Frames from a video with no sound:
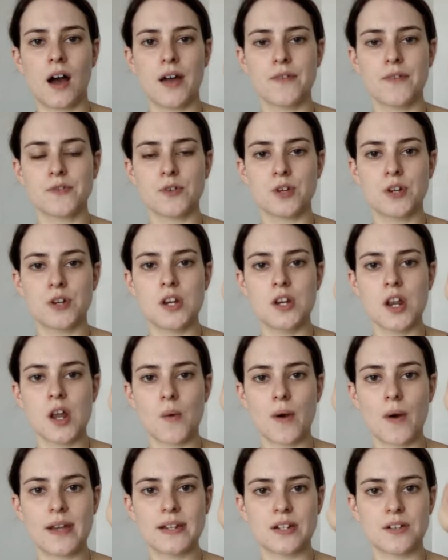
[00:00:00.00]
I've got
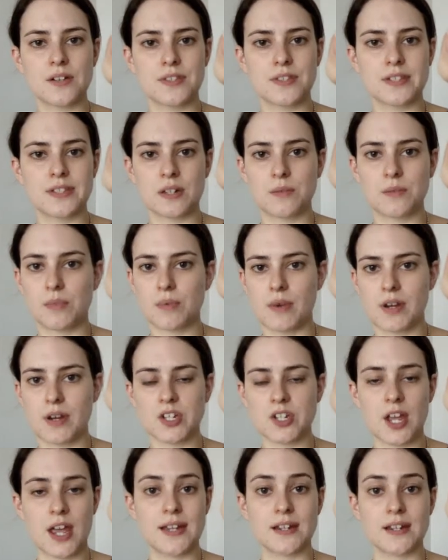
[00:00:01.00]
no idea if this is going to be my
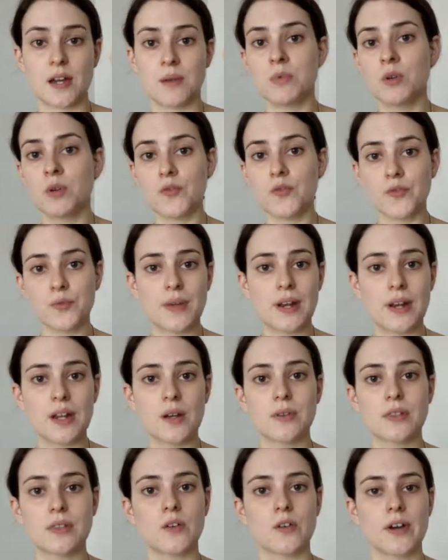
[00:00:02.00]
shade. I'm not
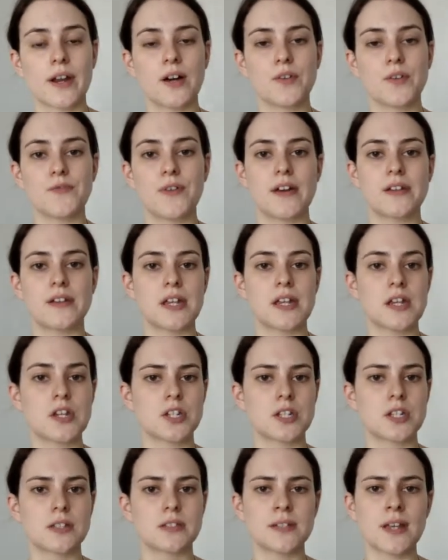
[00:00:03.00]
familiar with L'Oreal
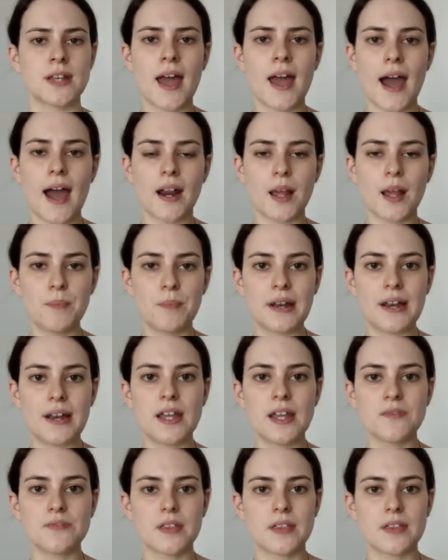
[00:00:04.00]
foundations, and I
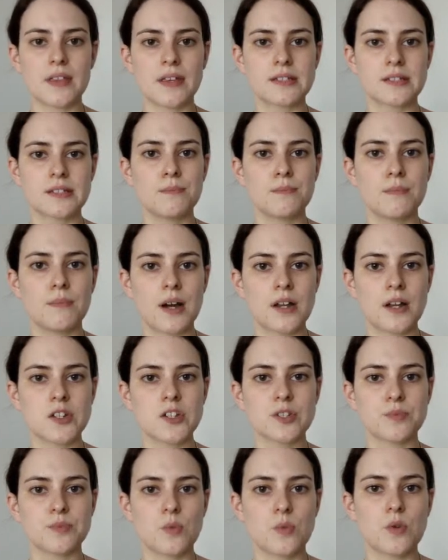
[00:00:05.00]
believe that there's a
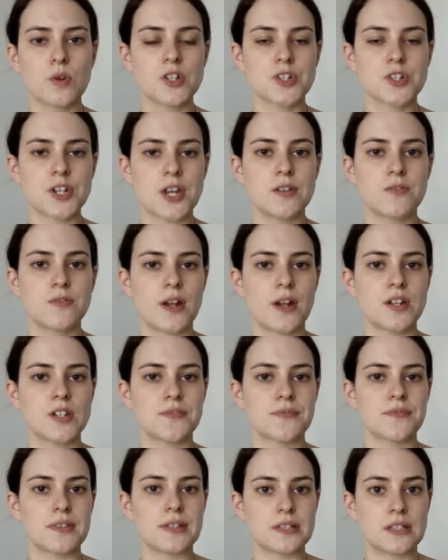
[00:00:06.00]
much smaller shade
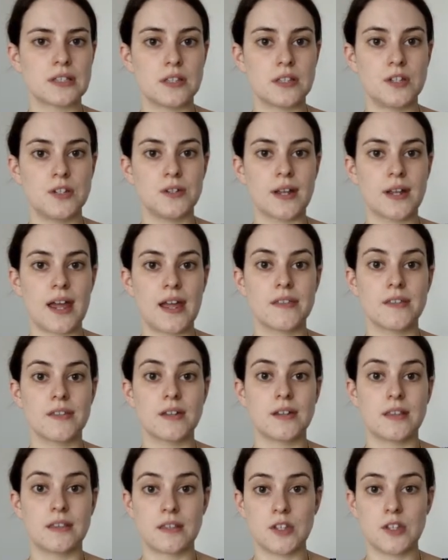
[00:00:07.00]
range of this in the UK
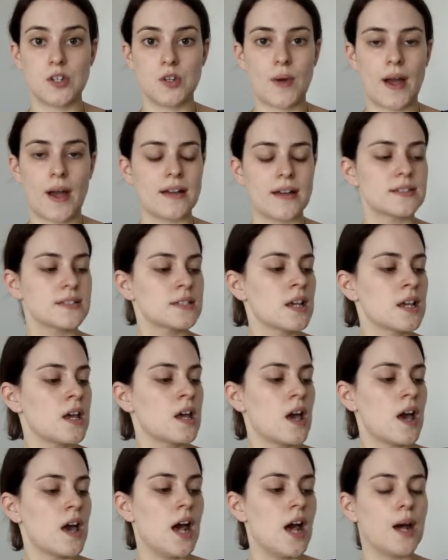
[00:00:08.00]
than in the US.
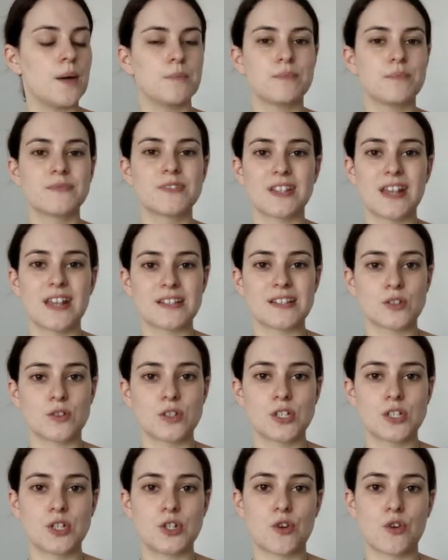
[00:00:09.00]
So that's
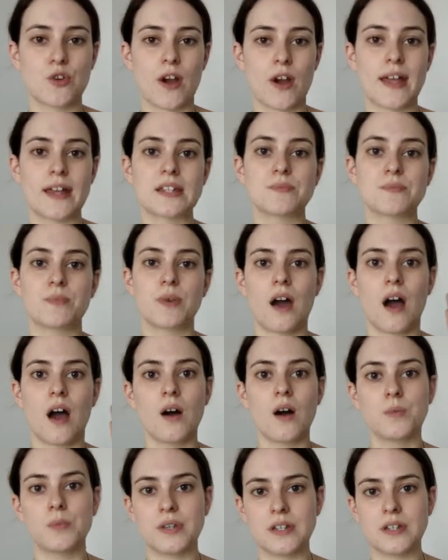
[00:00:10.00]
not too great, but
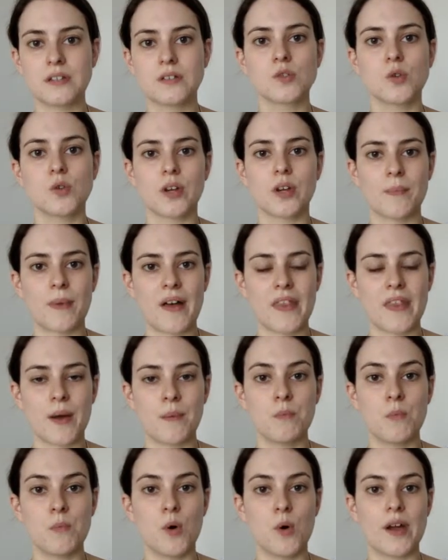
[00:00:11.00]
I'll be talking about
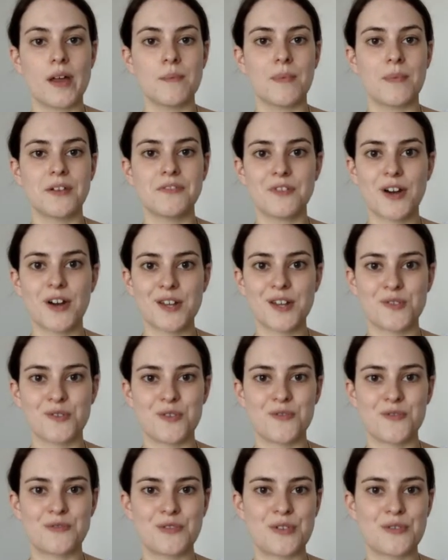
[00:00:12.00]
that more in my final
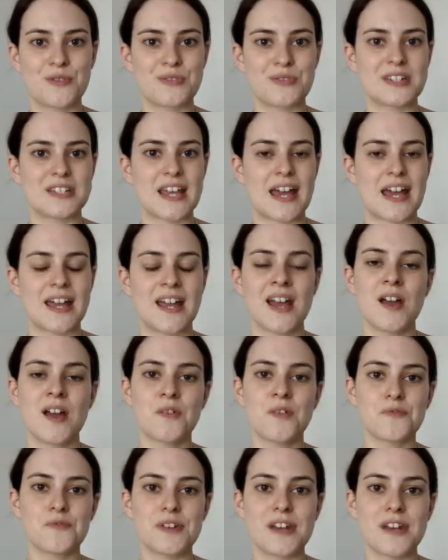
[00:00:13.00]
review of the day.
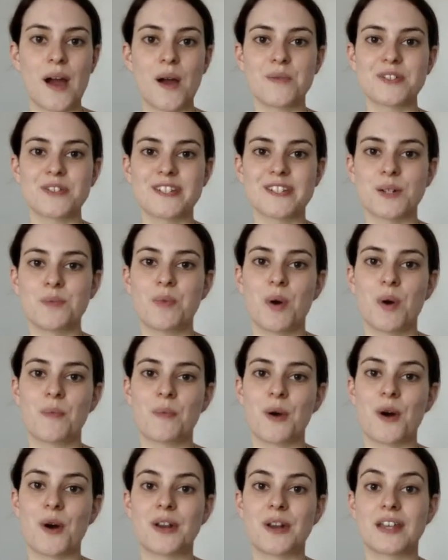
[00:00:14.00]
For now, I'm just going to
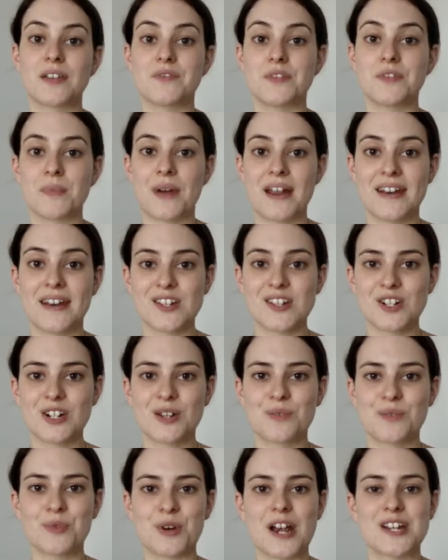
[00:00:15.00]
pop it on and give you
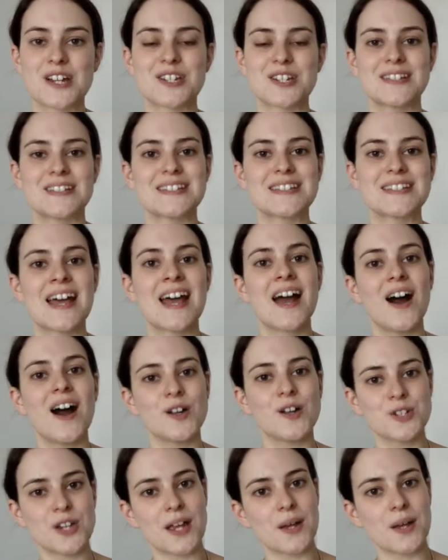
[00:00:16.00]
initial impressions.
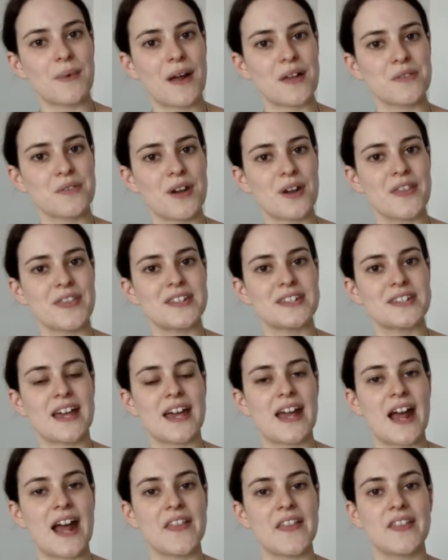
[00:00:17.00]
I'll check back throughout the
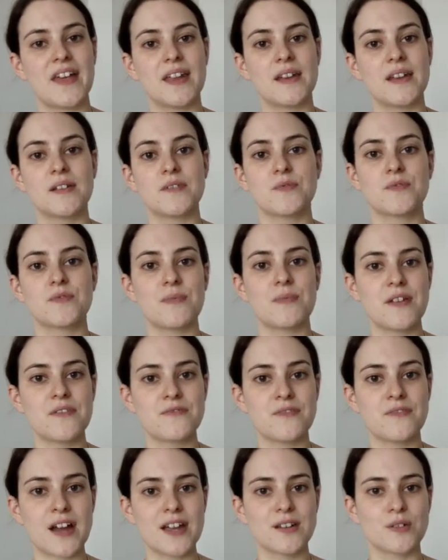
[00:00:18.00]
day, and then for my
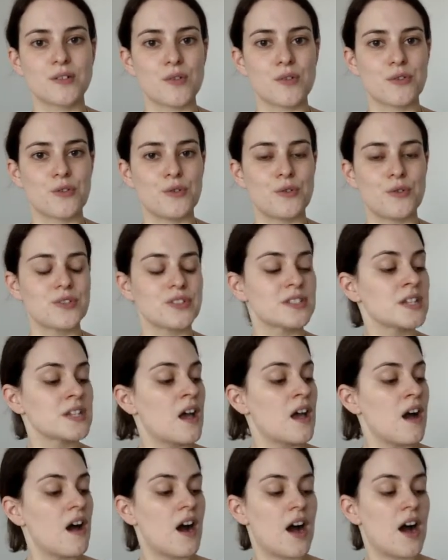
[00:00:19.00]
final thoughts,
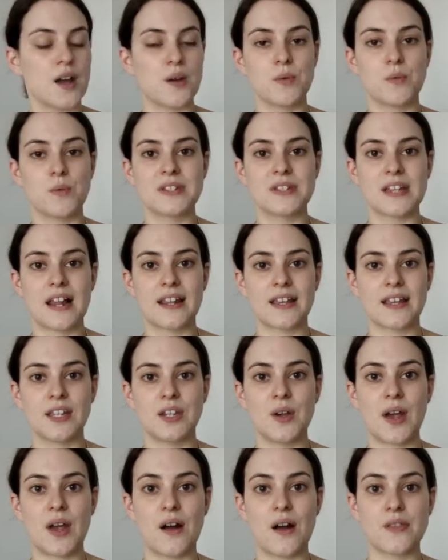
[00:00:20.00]
I will be telling
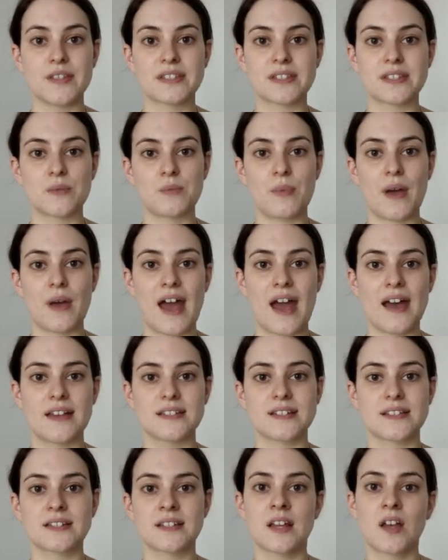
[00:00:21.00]
you how this
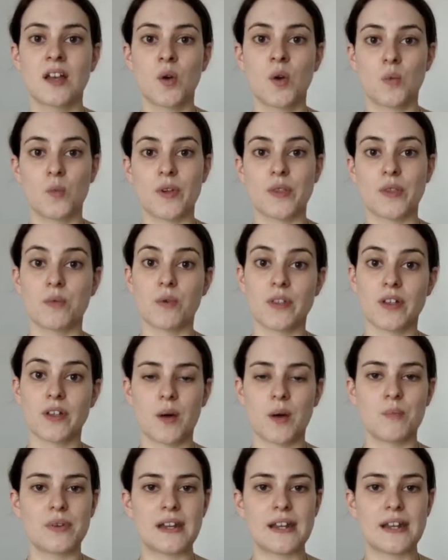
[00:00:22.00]
compares with what the
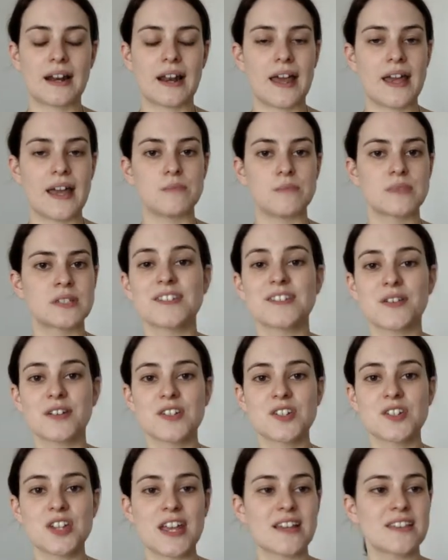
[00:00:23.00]
company claims. So I'm
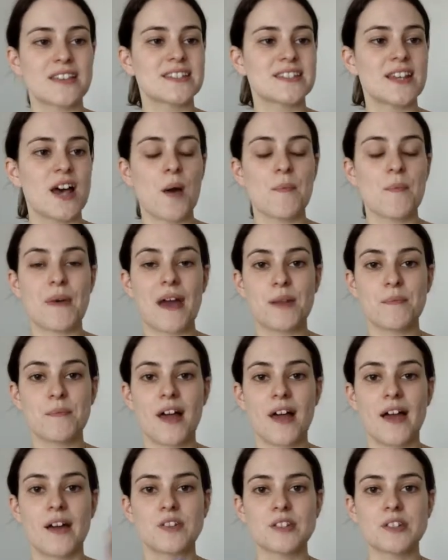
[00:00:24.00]
going to shake this up and
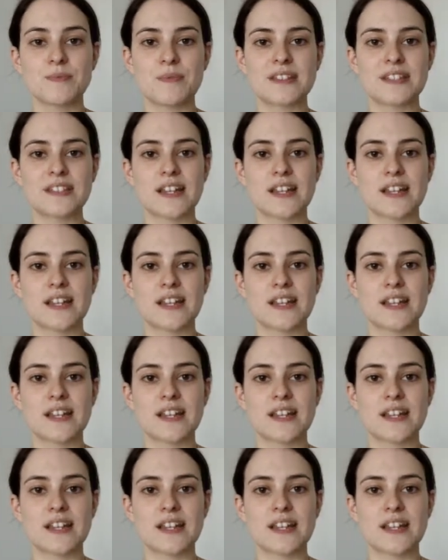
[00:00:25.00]
apply it onto my